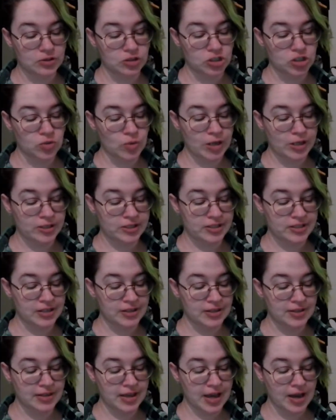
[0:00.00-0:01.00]
and she dwelt
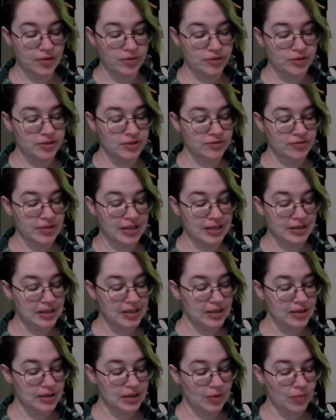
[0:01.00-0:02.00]
still in the houses of
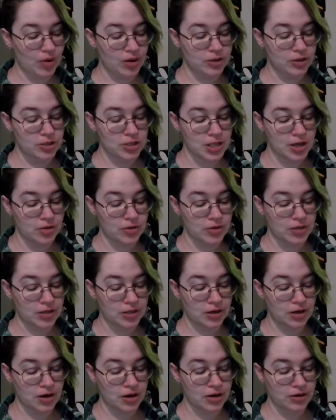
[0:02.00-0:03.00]
healing, and walked alone in
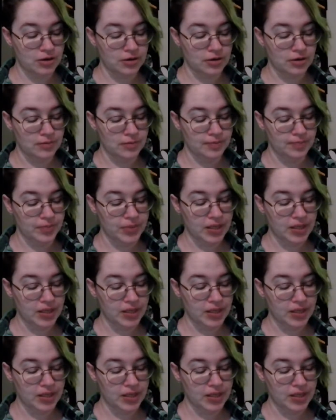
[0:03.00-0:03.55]
the garden.